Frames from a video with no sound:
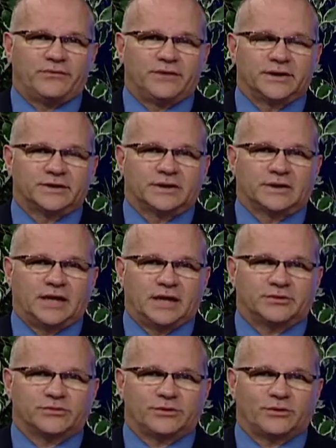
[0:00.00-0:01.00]
and his
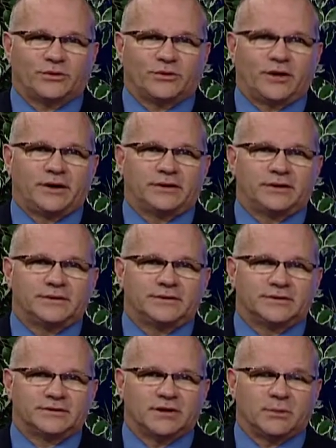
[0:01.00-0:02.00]
case was heard on
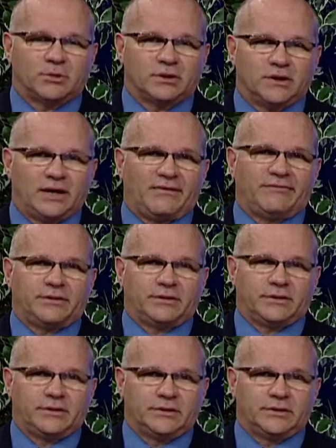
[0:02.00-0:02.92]
December 11th,